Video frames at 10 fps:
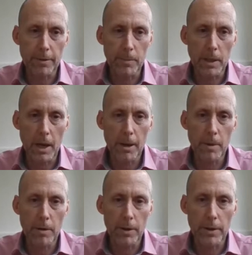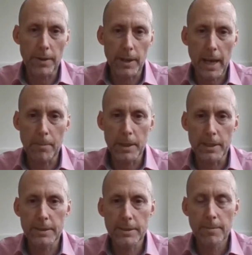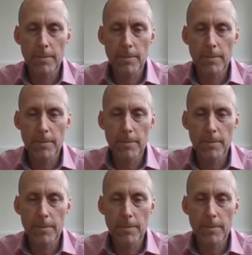from llama and other camelids.